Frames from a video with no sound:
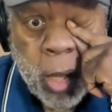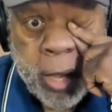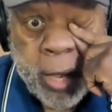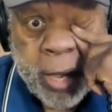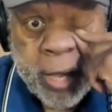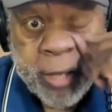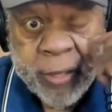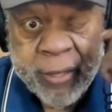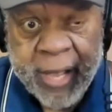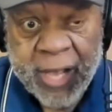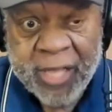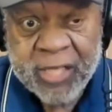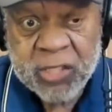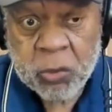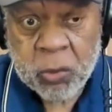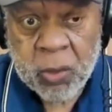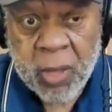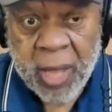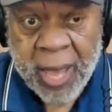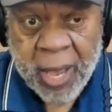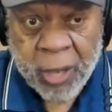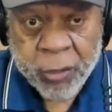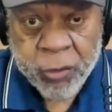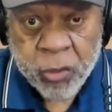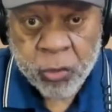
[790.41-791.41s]
And that's
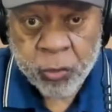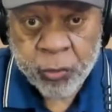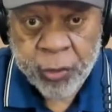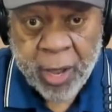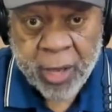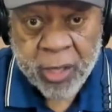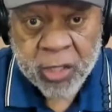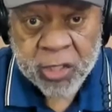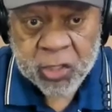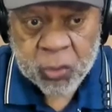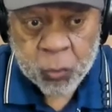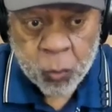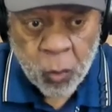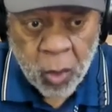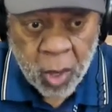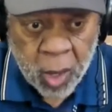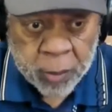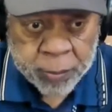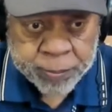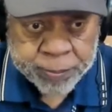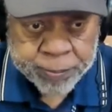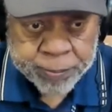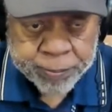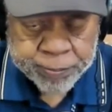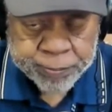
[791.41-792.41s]
how you create a
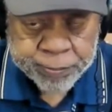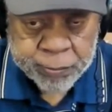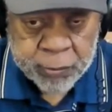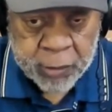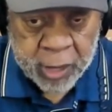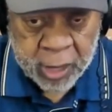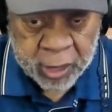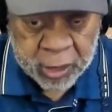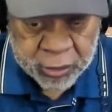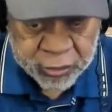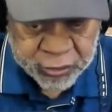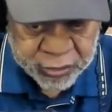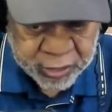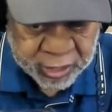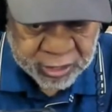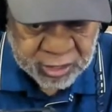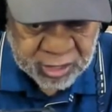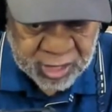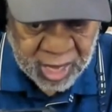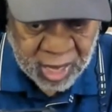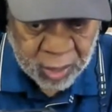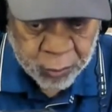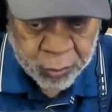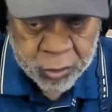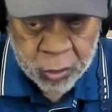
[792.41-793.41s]
swamp, in the sense
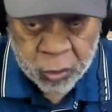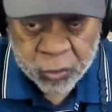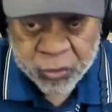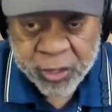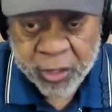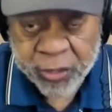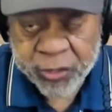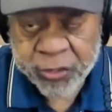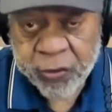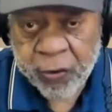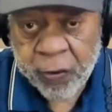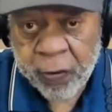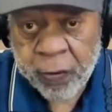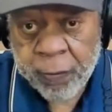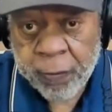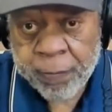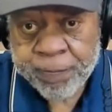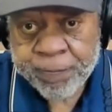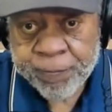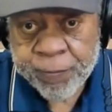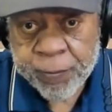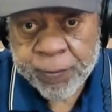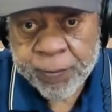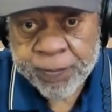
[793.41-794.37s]
of how we use that term.